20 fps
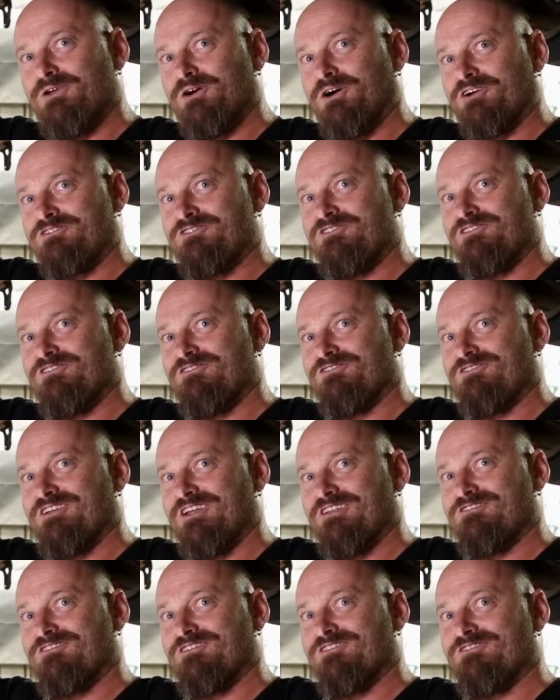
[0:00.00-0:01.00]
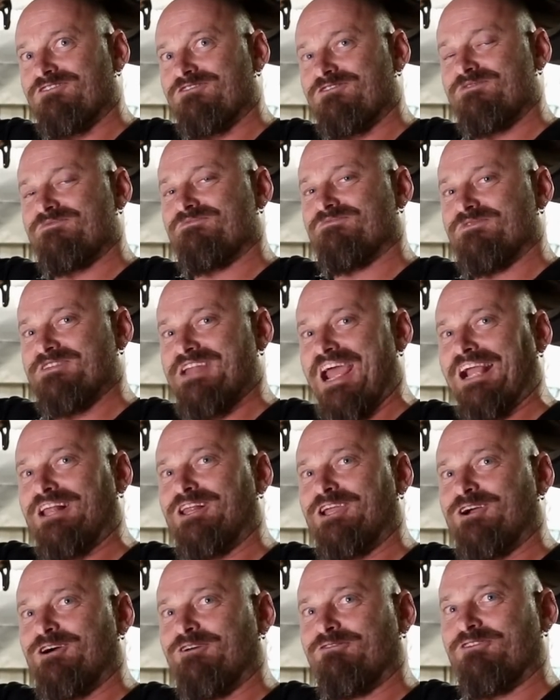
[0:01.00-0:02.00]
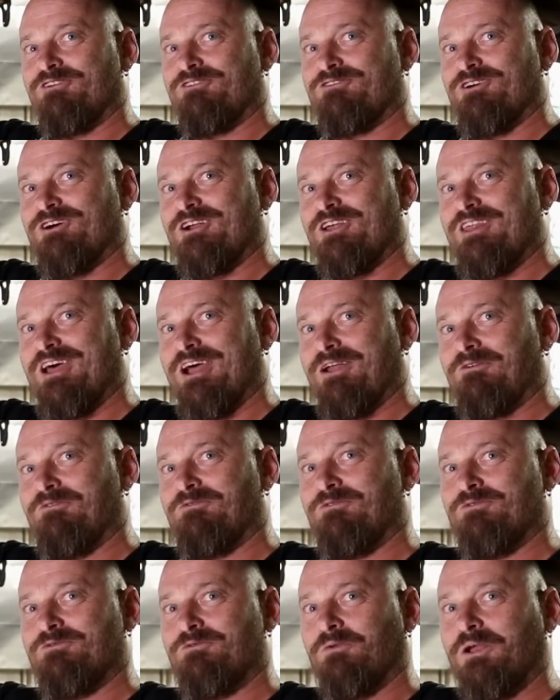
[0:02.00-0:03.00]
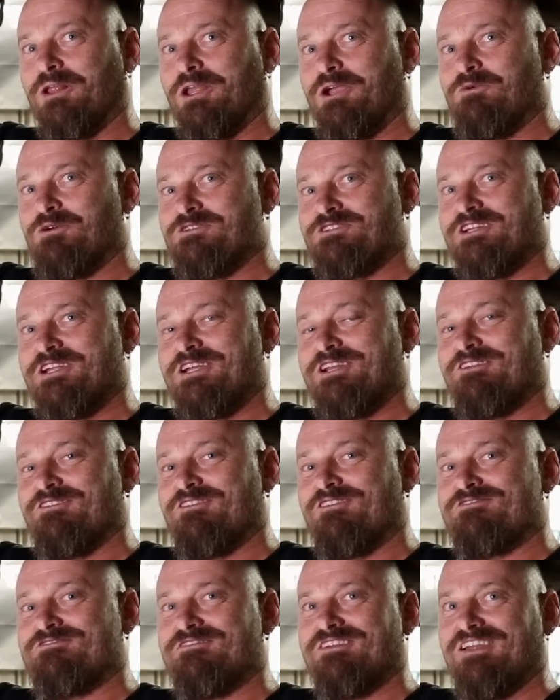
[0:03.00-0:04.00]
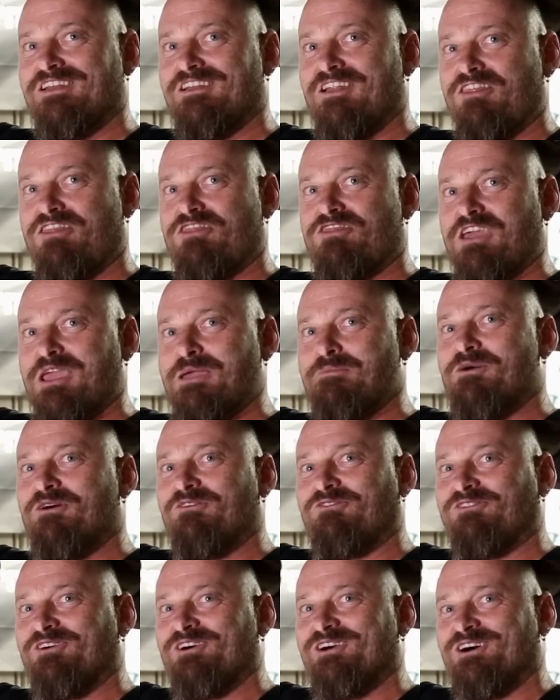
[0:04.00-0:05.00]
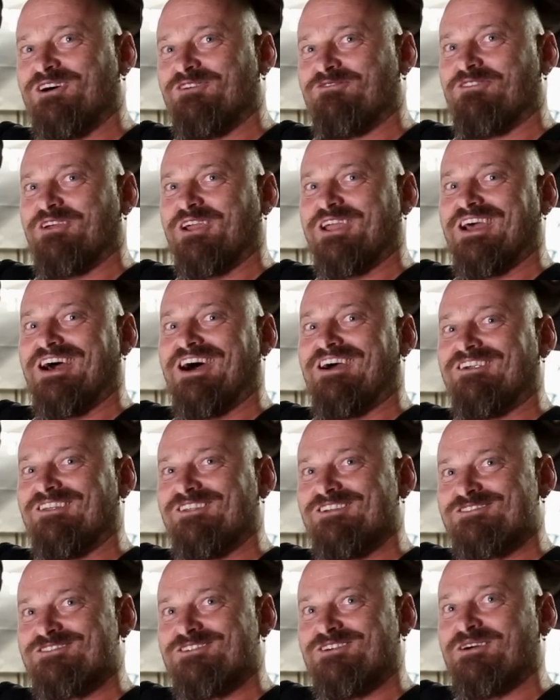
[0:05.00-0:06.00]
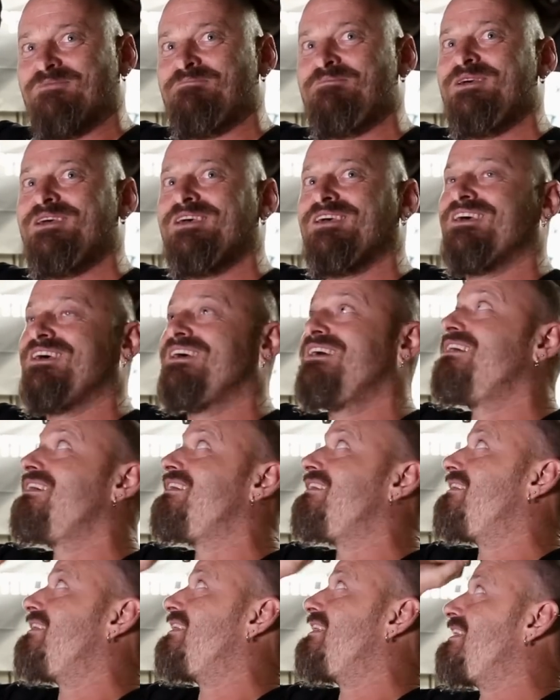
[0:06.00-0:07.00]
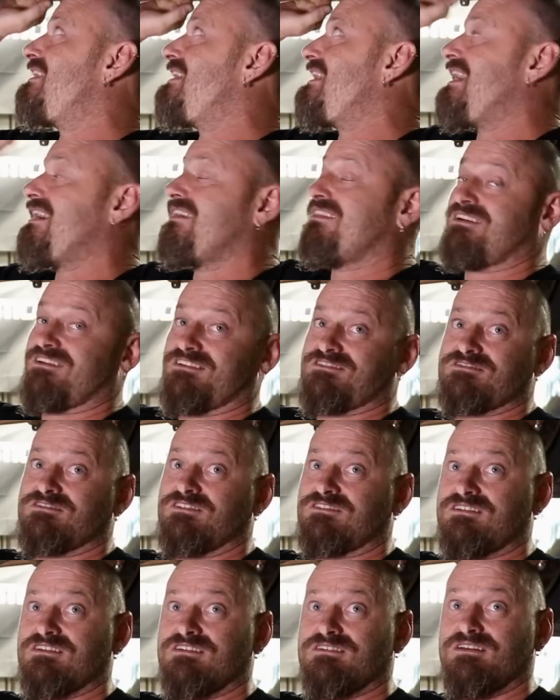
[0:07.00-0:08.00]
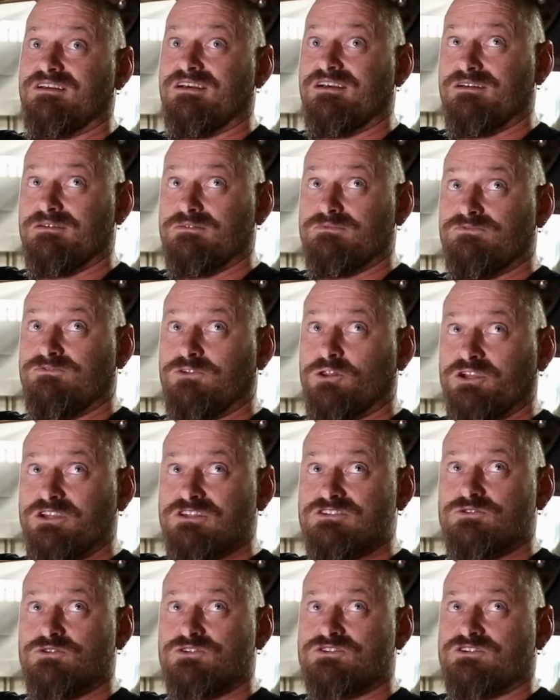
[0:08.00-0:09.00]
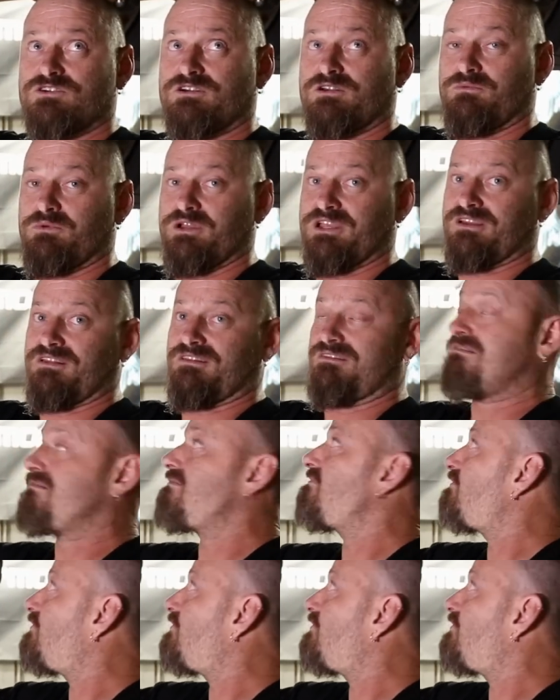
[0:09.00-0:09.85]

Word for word: oxygen sensors dangling off the side of that really wasn't in the, in the theme of, of the car at the time. Uh, now that it's got the uh, full exhaust on it, we can